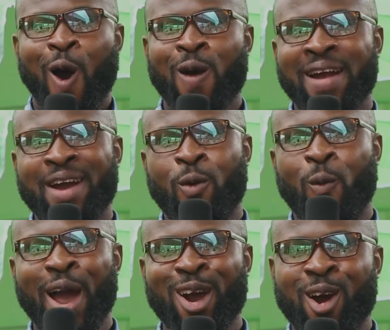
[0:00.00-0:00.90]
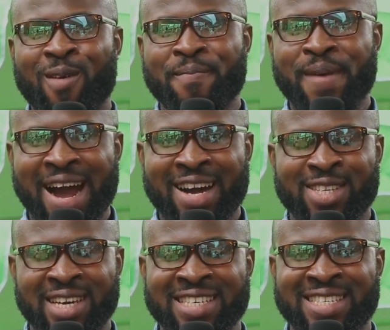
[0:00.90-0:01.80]
All right, welcome
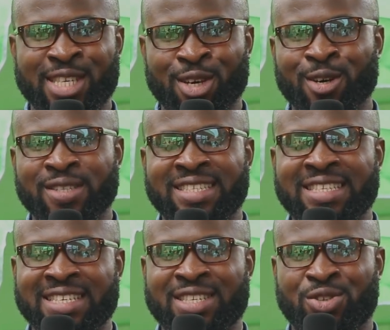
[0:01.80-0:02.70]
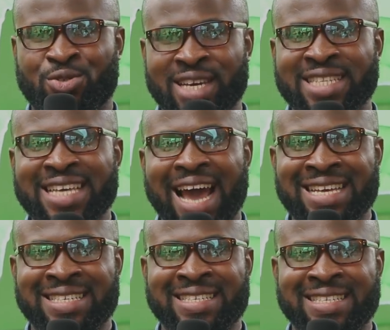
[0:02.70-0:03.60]
back. It's still the street
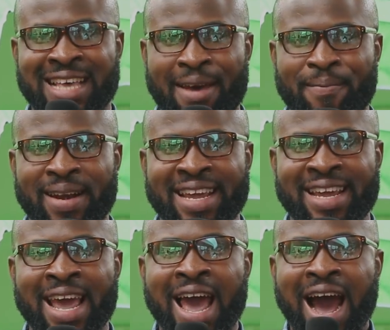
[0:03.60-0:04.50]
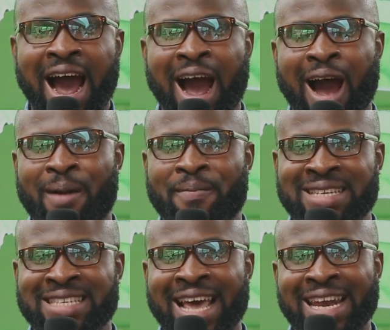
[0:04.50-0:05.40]
assembly.
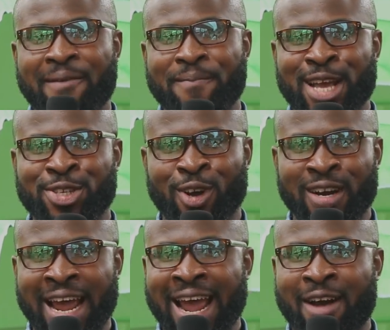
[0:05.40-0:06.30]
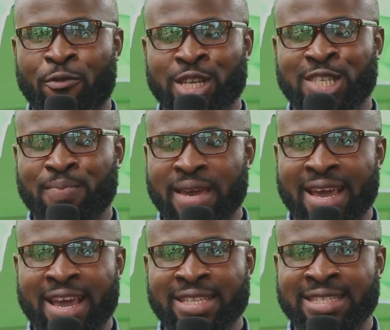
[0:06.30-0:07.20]
As earlier mentioned, I have with
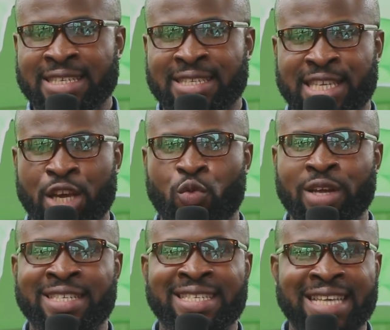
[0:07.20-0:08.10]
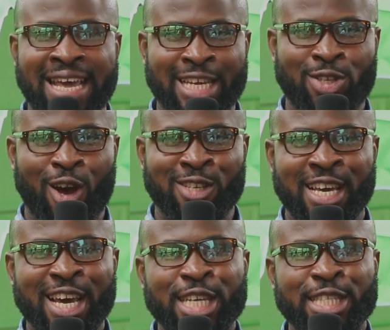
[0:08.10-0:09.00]
me distinguished
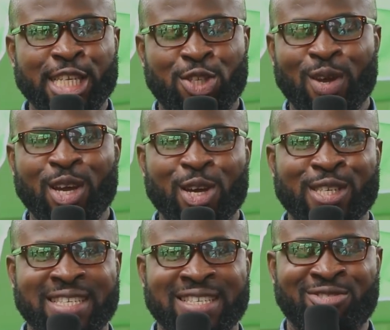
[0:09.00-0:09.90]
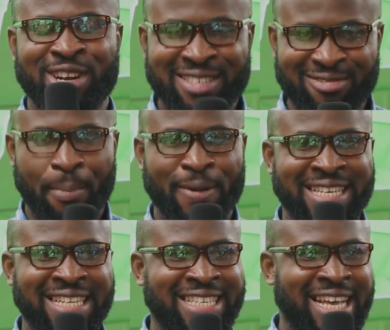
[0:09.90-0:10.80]
senators, distinguished street
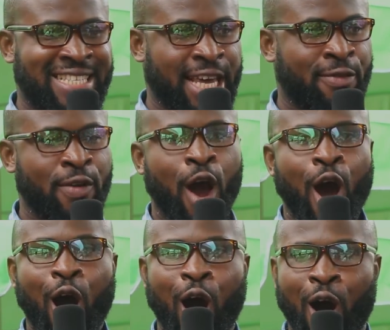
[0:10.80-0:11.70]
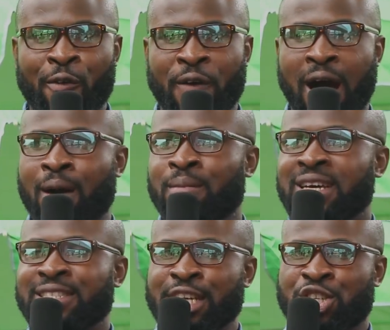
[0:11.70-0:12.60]
representative of
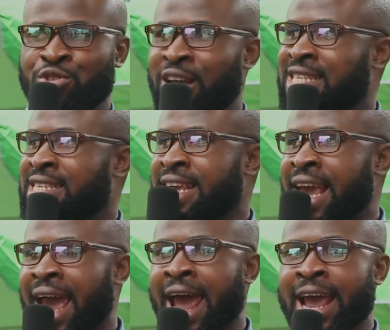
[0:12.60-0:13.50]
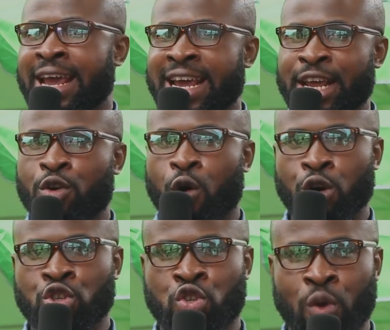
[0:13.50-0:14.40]
the street here in
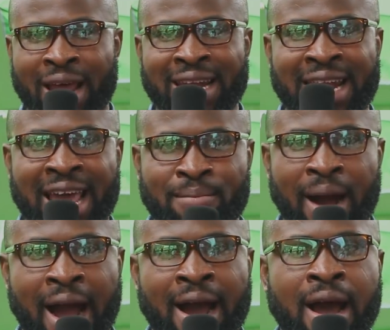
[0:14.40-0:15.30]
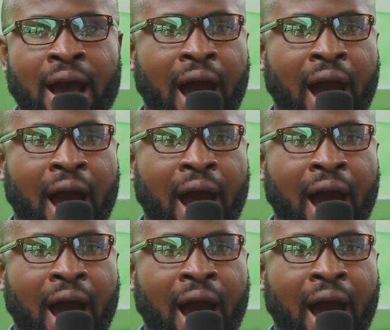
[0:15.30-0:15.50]
Ojuelegba.